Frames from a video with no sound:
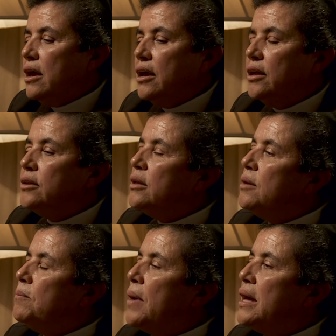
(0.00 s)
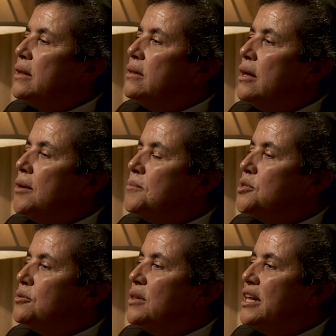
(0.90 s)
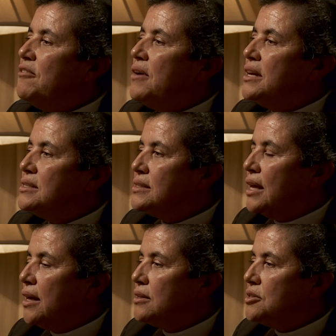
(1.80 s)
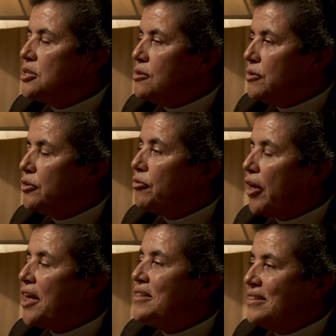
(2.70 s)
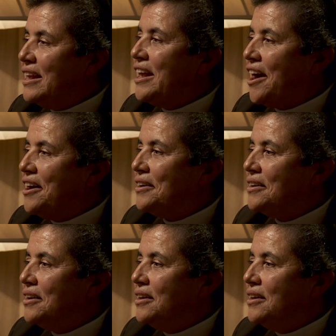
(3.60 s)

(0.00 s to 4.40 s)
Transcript: and invited them to live as the children of God that they are,